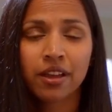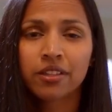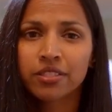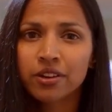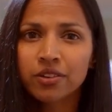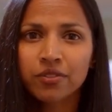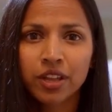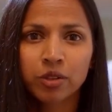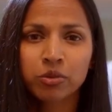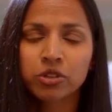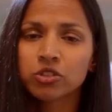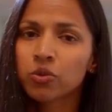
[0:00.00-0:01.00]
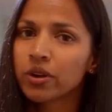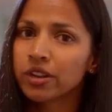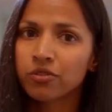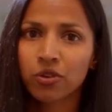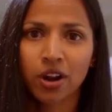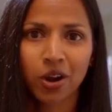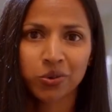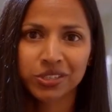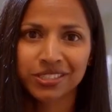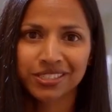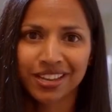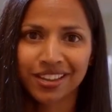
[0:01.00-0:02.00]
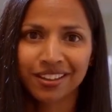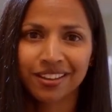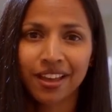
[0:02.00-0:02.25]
They're available 24 hours a day